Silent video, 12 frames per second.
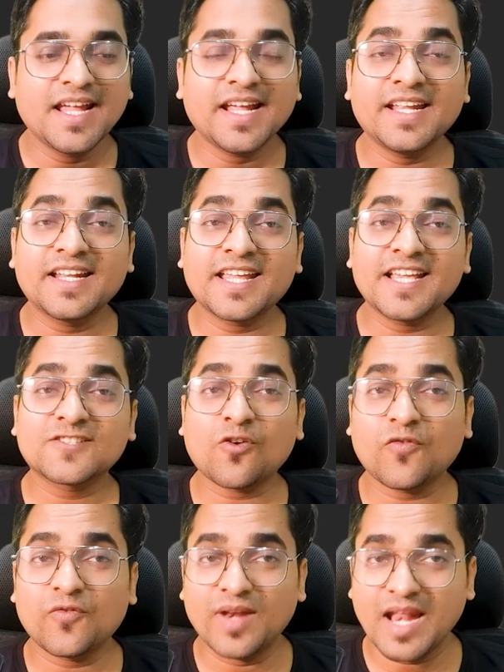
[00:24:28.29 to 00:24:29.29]
In case
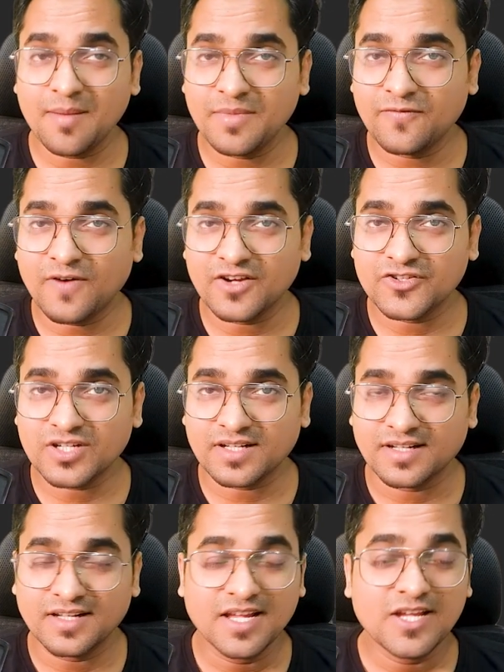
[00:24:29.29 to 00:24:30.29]
of named
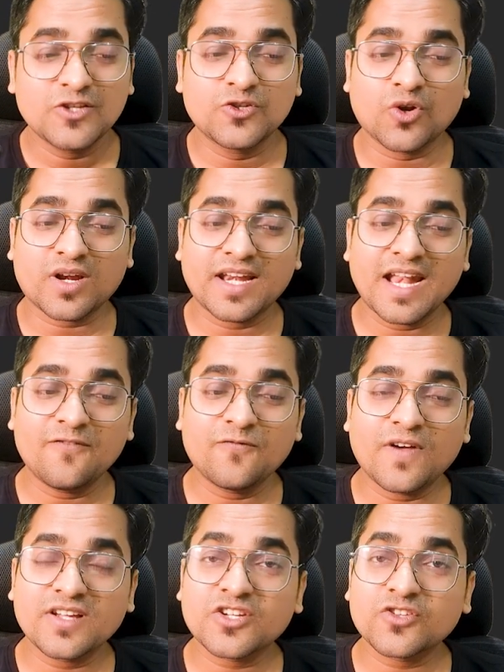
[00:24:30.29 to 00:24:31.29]
function, your named
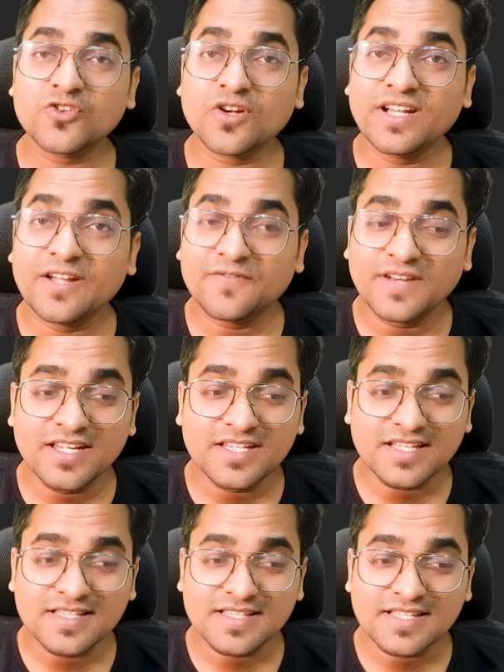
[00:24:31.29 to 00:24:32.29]
function, your
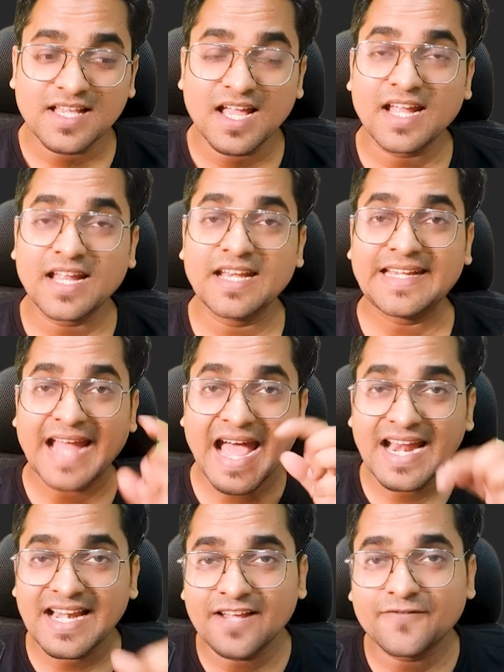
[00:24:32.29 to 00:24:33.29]
definitions,
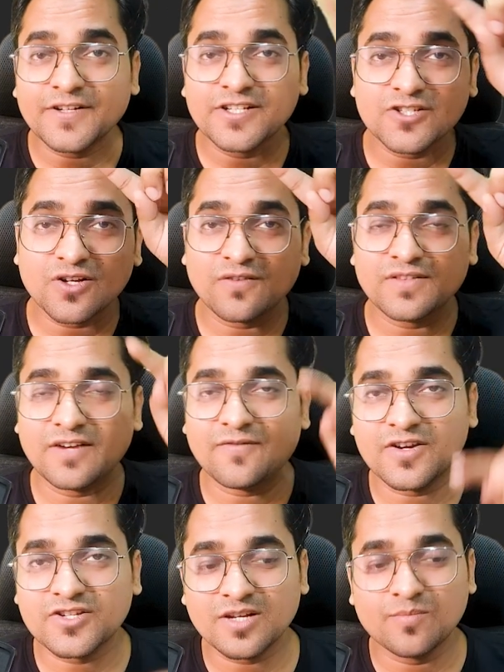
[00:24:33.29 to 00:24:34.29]
entire definition of that
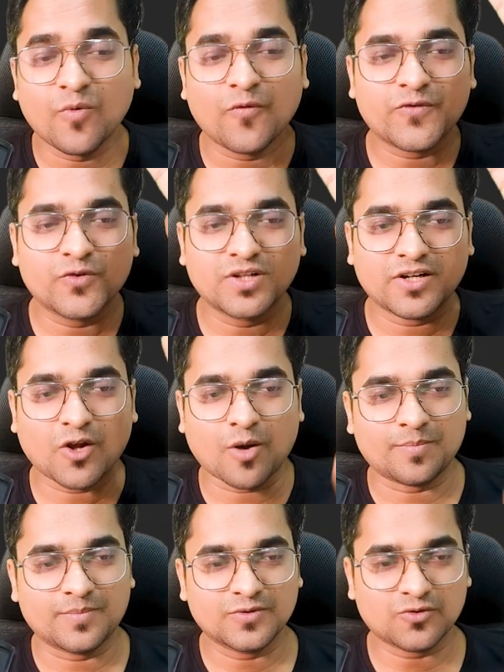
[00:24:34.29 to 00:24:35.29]
function move to the
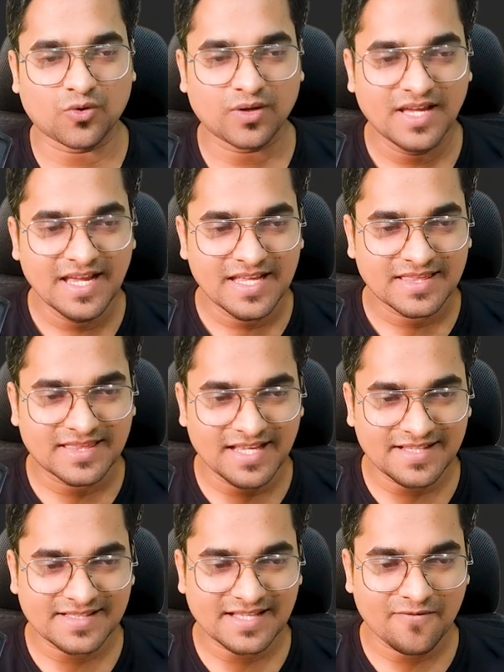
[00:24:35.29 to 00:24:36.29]
top. So
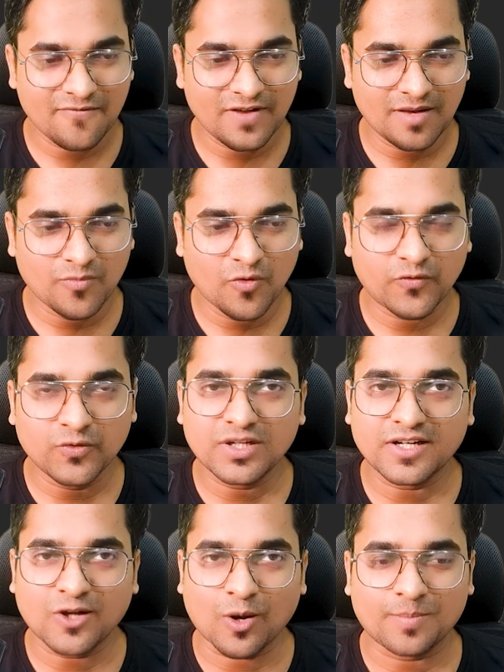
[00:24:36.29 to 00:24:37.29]
this sum will move to the
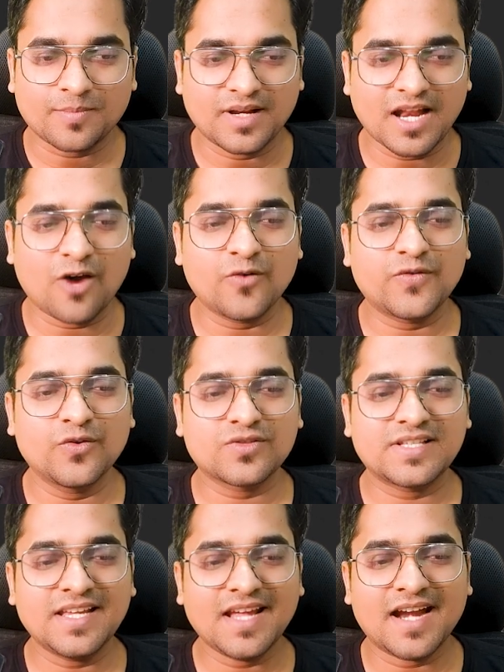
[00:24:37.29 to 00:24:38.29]
top. Now if you
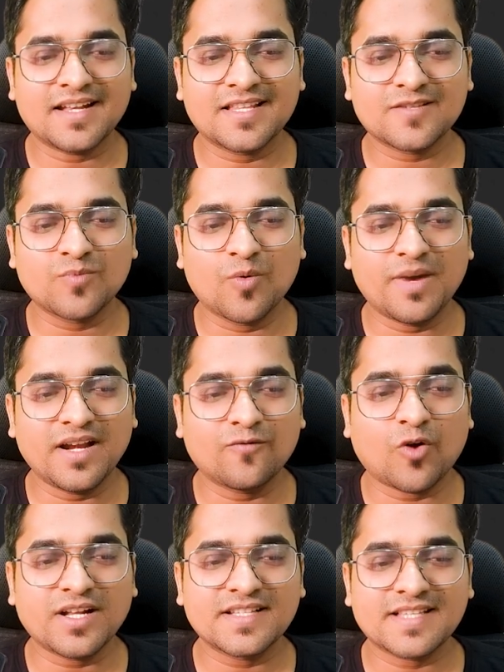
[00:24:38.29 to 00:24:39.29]
see at this moment,
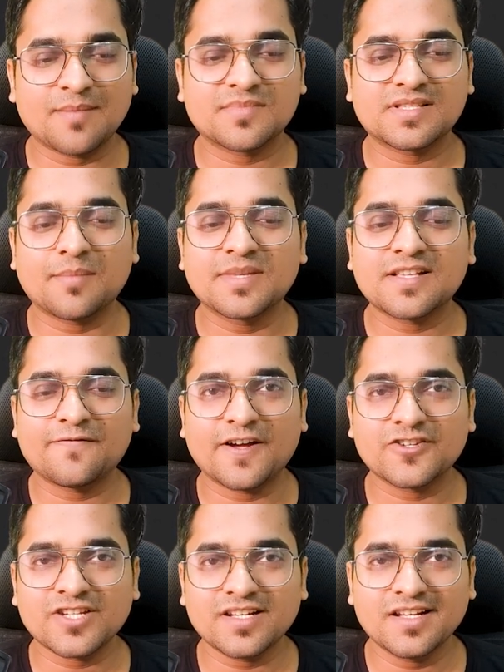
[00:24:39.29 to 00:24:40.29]
what is sum? Sum is a
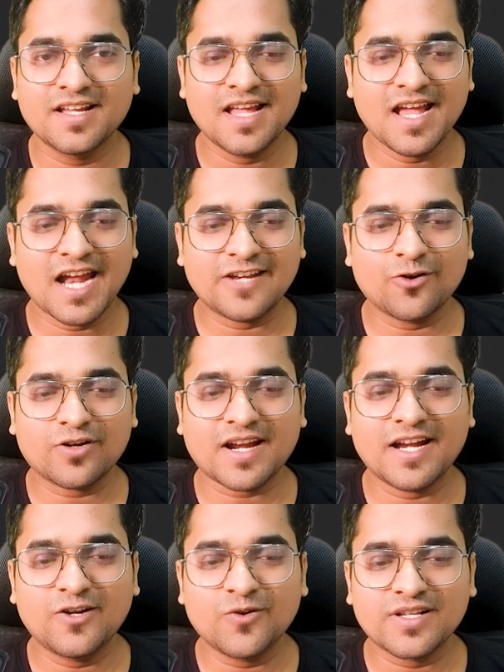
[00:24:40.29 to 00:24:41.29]
function and you are
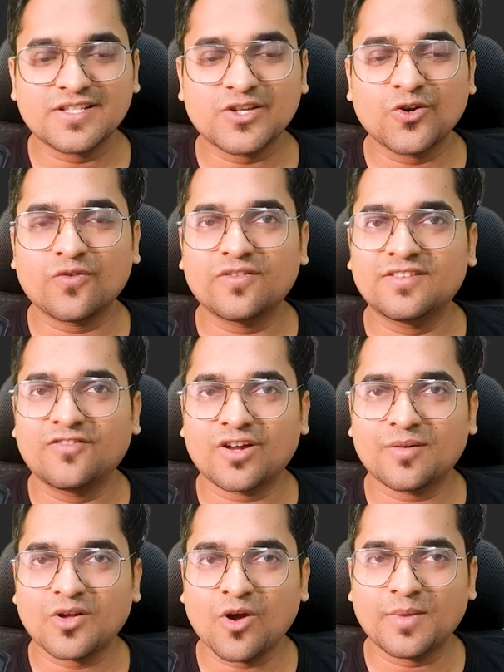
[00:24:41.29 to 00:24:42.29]
trying to execute with
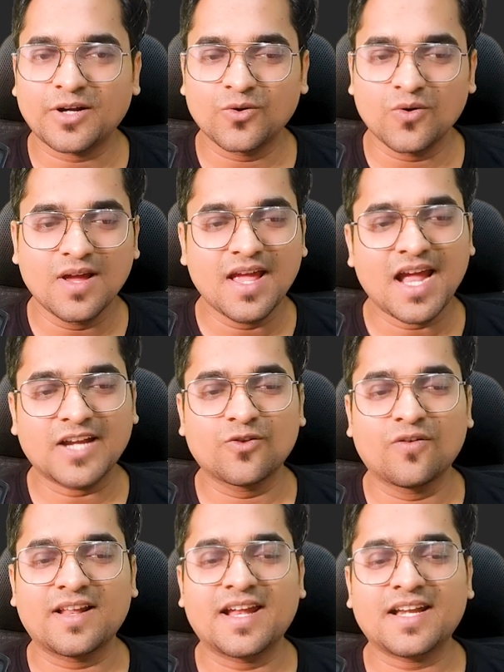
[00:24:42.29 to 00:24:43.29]
1, 2 and you
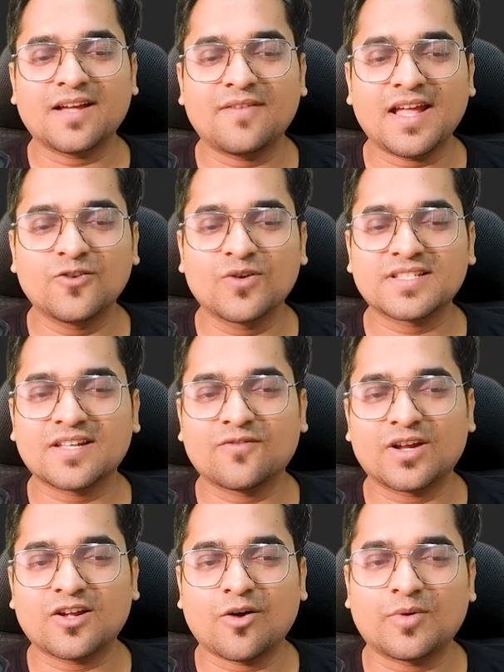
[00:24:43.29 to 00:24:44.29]
will get a value as in
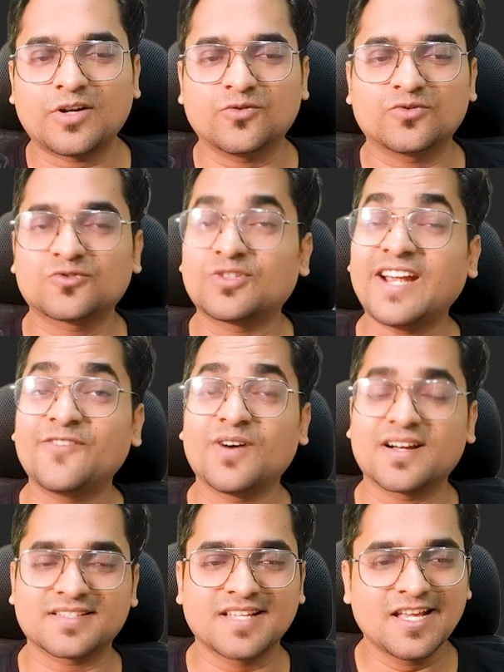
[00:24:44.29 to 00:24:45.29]
1, 2. So that
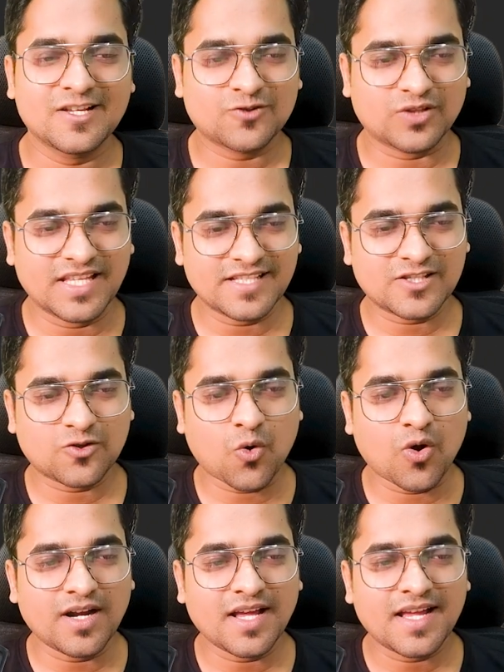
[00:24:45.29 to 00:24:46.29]
works. So this
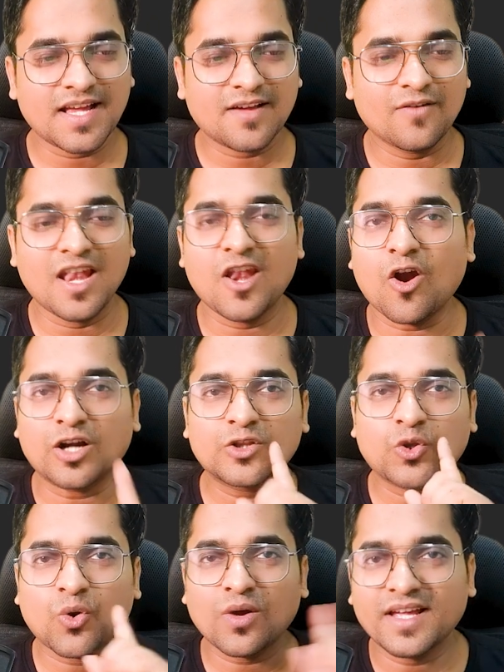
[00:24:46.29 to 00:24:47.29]
code will
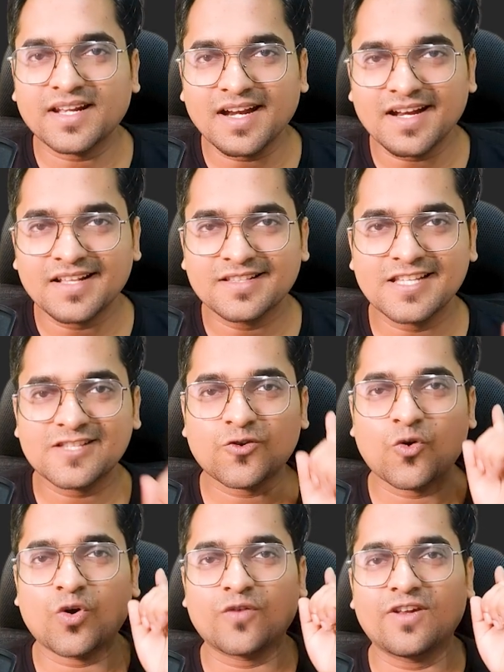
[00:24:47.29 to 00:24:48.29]
not throw error. This
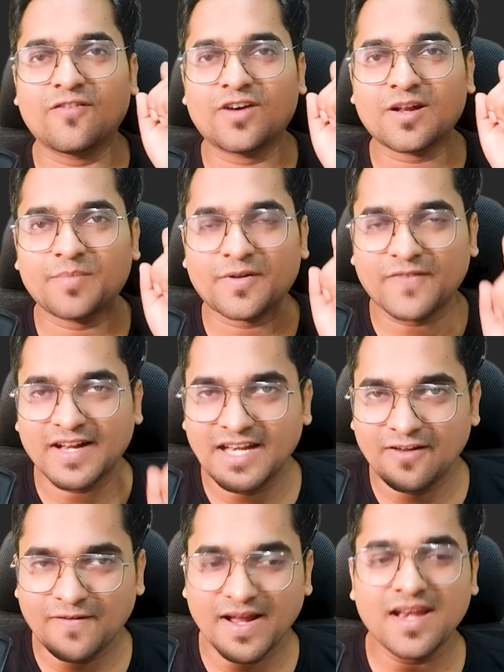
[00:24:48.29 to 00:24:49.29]
code will work
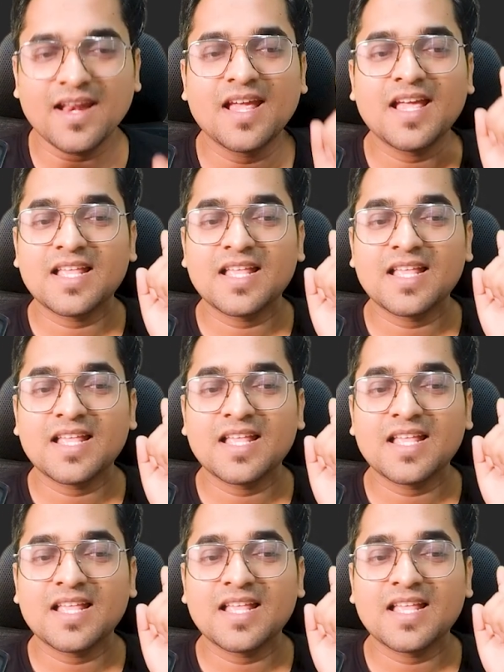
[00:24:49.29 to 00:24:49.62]
perfectly fine.